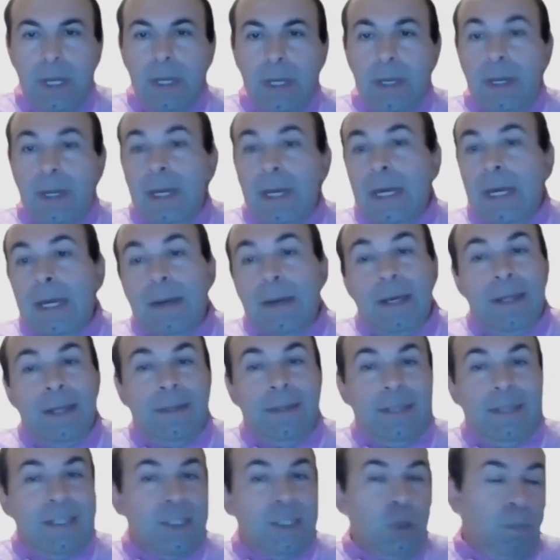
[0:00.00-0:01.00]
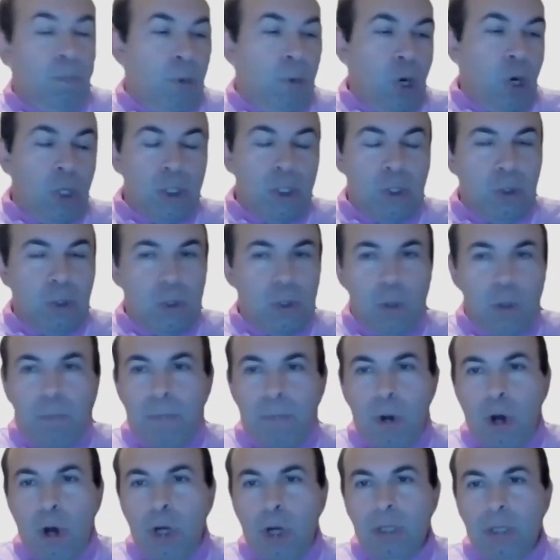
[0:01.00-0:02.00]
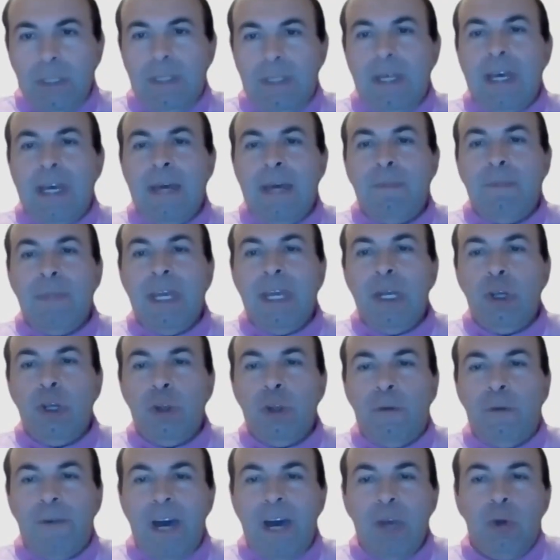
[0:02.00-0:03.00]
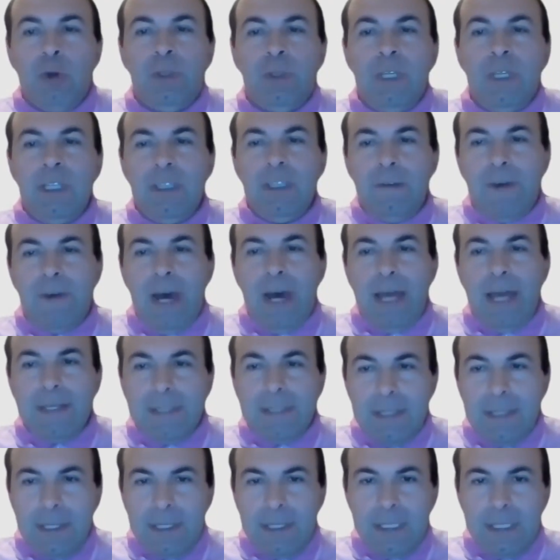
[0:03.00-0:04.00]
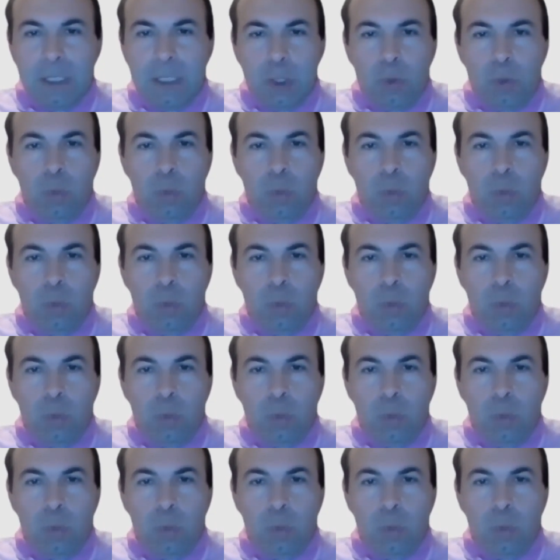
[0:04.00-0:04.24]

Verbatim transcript: Uh, it is supposed to support a million of IoT devices,